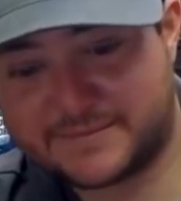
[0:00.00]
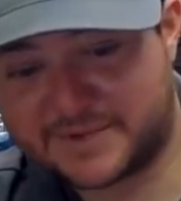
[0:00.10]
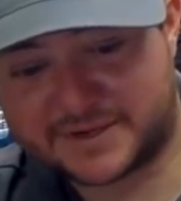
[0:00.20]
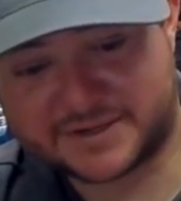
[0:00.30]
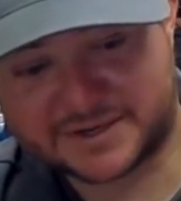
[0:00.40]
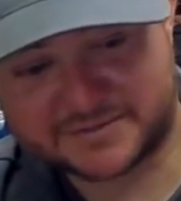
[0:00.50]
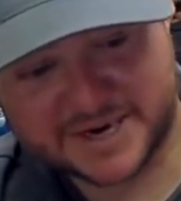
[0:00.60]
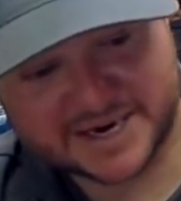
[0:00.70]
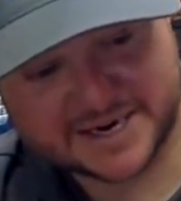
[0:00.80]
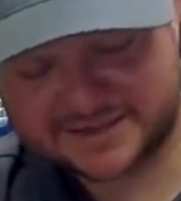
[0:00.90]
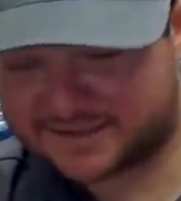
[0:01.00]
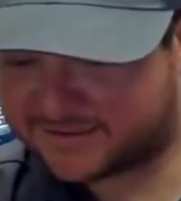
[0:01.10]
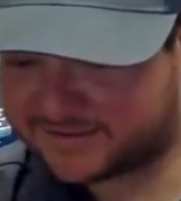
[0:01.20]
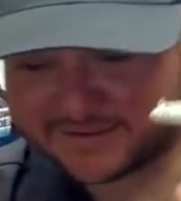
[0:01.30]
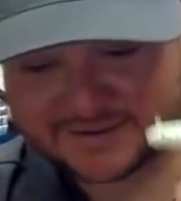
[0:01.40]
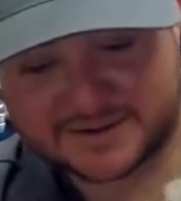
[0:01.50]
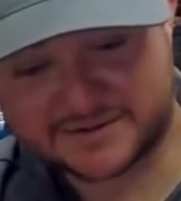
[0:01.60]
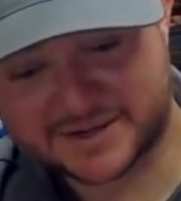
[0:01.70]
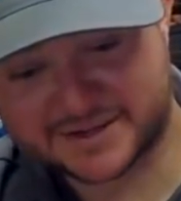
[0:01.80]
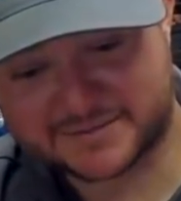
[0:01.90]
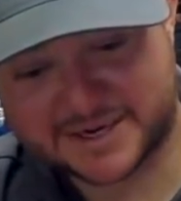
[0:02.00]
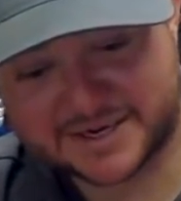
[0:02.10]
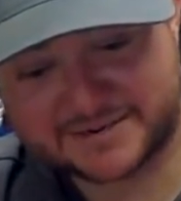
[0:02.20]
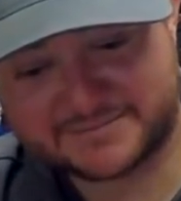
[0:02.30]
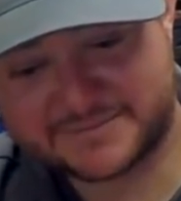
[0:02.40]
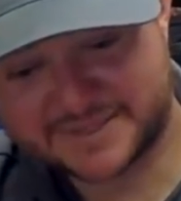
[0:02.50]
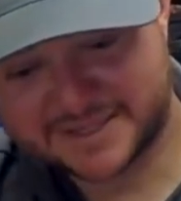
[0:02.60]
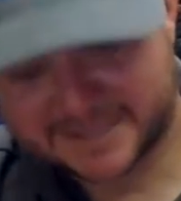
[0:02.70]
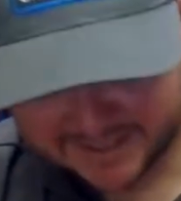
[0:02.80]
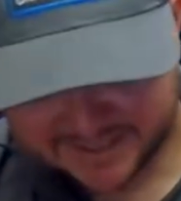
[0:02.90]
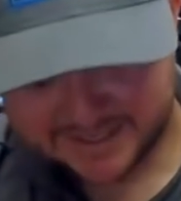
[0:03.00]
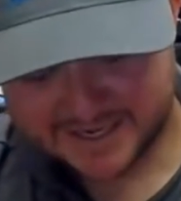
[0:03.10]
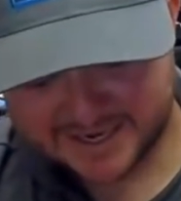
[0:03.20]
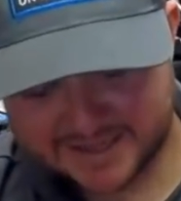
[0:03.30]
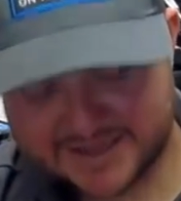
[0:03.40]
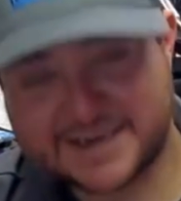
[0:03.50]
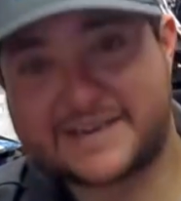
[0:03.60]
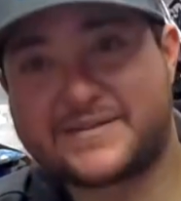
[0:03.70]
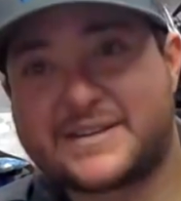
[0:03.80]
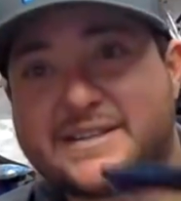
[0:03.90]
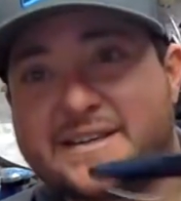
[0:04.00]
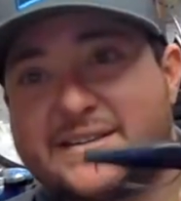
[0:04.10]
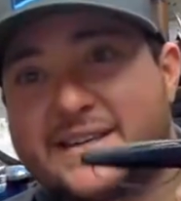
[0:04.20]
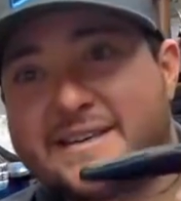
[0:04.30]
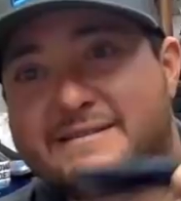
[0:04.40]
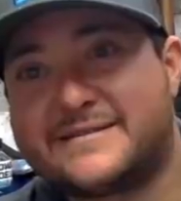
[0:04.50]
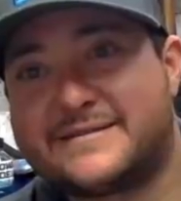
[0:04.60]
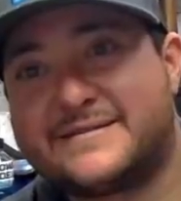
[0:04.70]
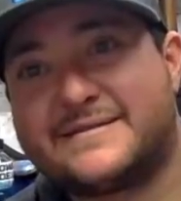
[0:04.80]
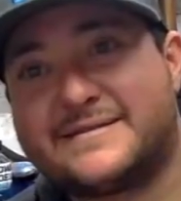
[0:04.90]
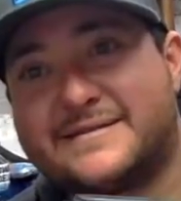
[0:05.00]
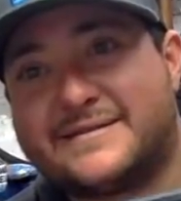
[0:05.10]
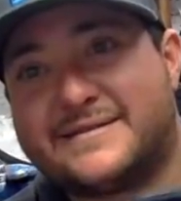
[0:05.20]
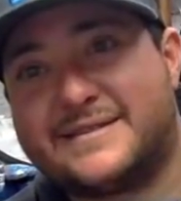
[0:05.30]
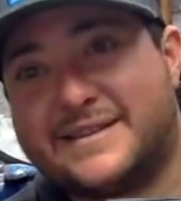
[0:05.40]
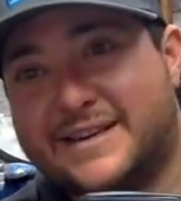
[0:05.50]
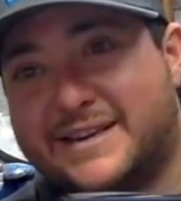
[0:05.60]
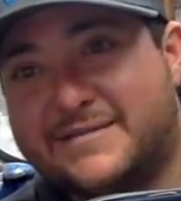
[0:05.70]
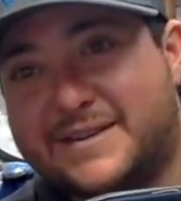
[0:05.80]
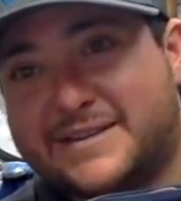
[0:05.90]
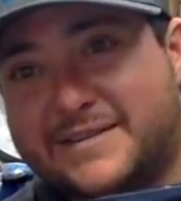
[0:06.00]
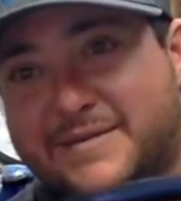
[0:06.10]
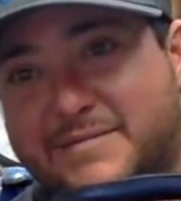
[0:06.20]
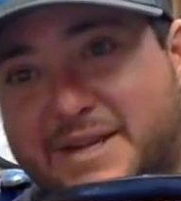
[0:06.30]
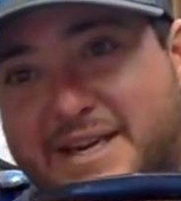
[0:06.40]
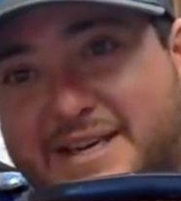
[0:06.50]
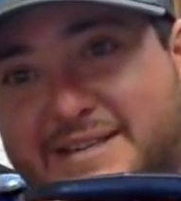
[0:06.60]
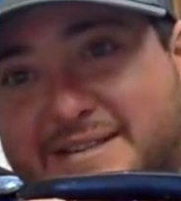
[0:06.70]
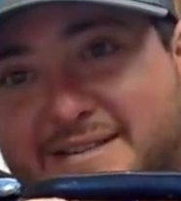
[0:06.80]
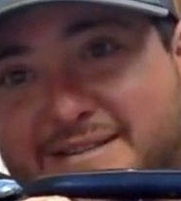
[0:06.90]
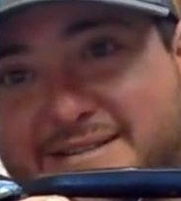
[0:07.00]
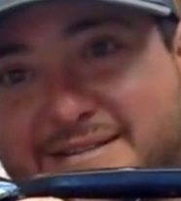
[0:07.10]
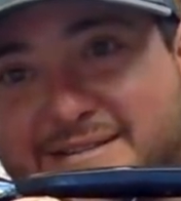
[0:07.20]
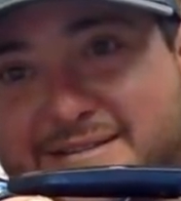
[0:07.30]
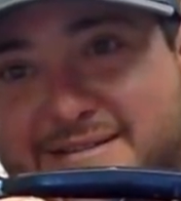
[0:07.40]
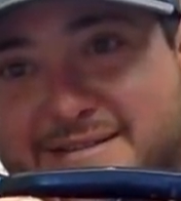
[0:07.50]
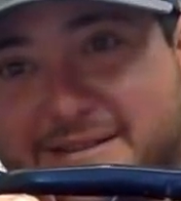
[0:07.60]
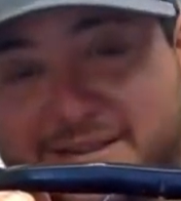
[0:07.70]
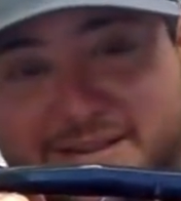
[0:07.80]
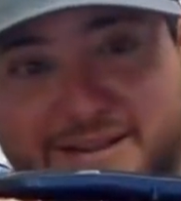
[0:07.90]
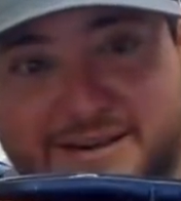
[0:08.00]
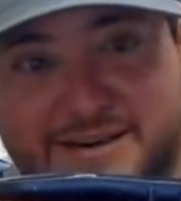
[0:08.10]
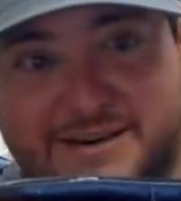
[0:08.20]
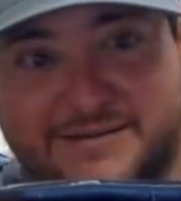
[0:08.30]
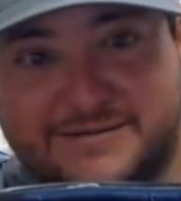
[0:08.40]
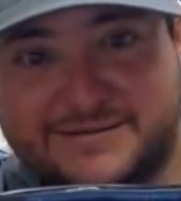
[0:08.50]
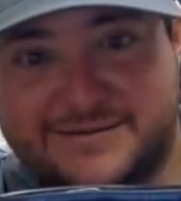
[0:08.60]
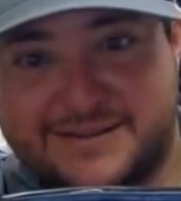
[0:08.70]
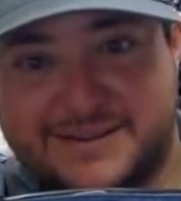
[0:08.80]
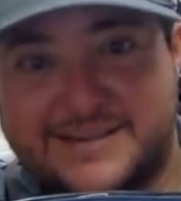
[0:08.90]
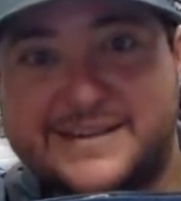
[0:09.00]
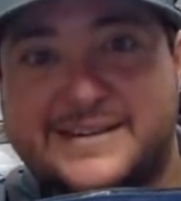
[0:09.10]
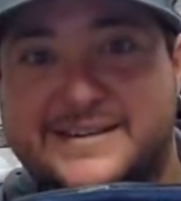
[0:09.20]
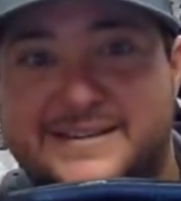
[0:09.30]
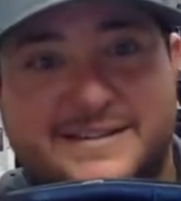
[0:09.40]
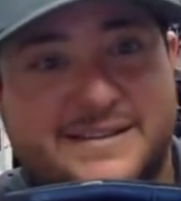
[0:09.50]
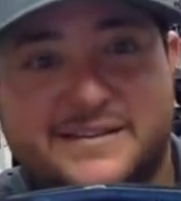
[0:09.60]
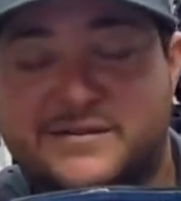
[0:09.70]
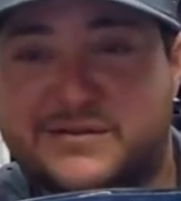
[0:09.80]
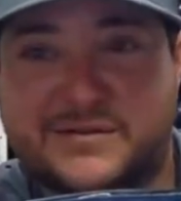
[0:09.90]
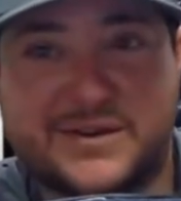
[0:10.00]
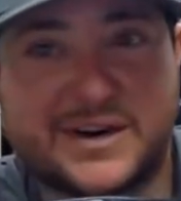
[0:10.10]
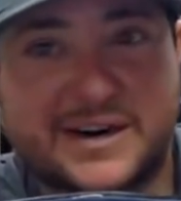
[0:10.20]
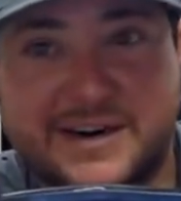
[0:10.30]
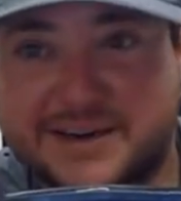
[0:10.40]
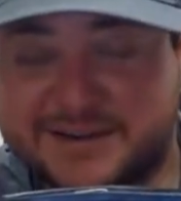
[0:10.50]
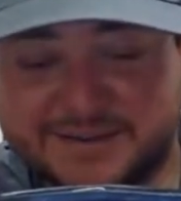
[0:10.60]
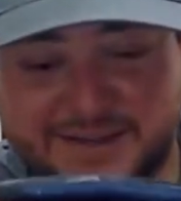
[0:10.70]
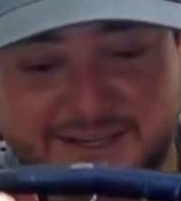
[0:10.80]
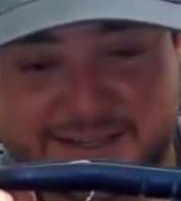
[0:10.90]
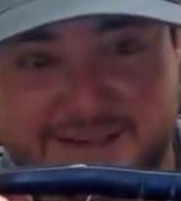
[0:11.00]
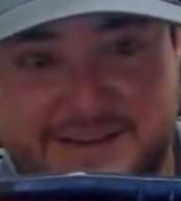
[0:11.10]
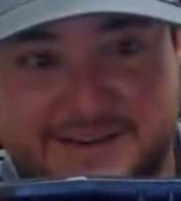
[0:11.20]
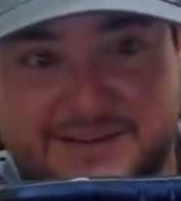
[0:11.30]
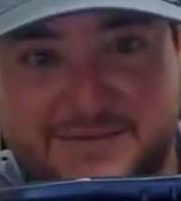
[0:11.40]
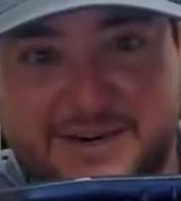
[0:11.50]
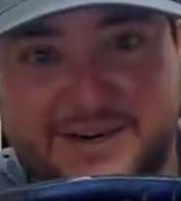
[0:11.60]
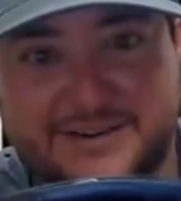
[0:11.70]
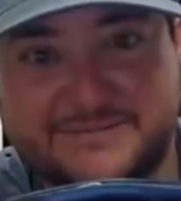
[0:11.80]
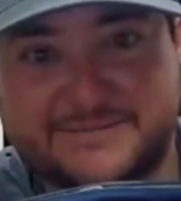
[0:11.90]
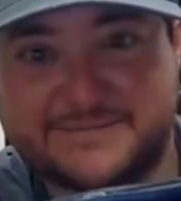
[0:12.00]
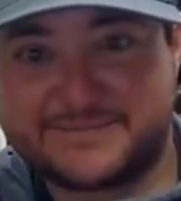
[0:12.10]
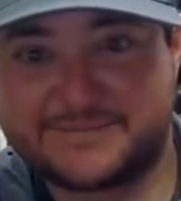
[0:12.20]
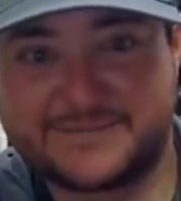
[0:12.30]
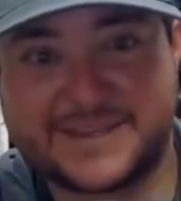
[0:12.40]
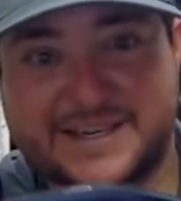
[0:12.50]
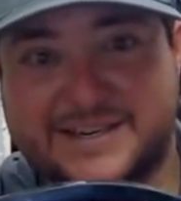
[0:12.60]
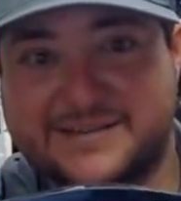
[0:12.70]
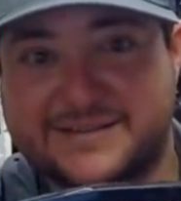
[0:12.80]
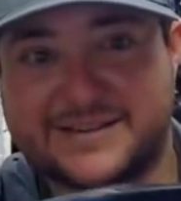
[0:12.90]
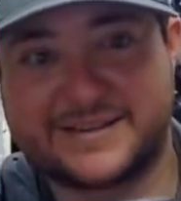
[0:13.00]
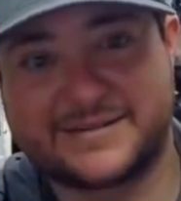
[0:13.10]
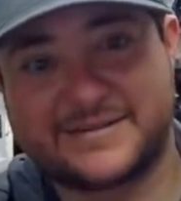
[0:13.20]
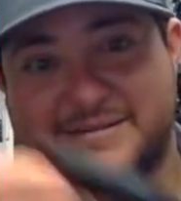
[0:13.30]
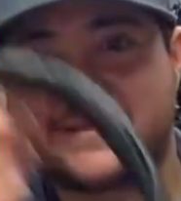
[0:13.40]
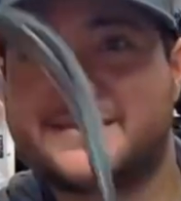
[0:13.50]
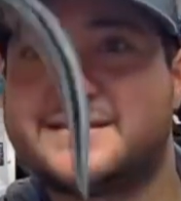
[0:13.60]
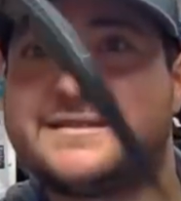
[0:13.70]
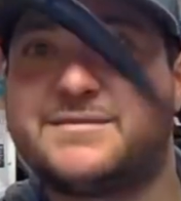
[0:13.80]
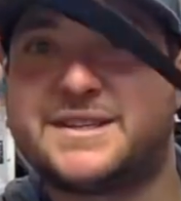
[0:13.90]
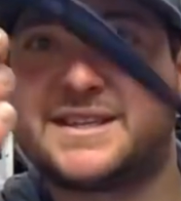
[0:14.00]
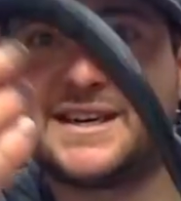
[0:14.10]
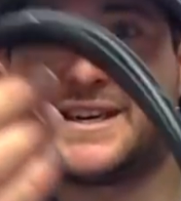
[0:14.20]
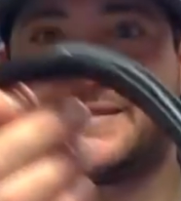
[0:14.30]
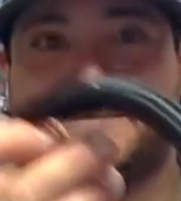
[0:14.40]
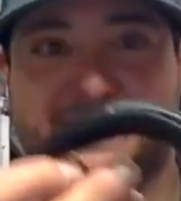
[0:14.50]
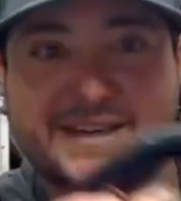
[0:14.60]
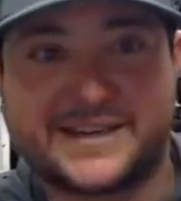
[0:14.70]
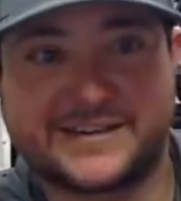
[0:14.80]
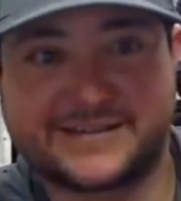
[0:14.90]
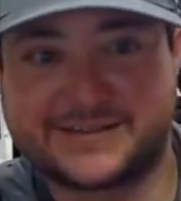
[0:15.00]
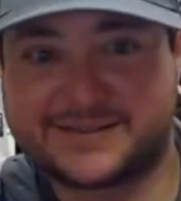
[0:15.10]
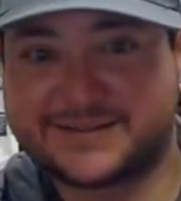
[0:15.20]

little gel bags, slowly on the bottom. Anything after sunset, you're going to want something black. The sluggo, just crawl this on the bottom. You know, and twitch it up and it'll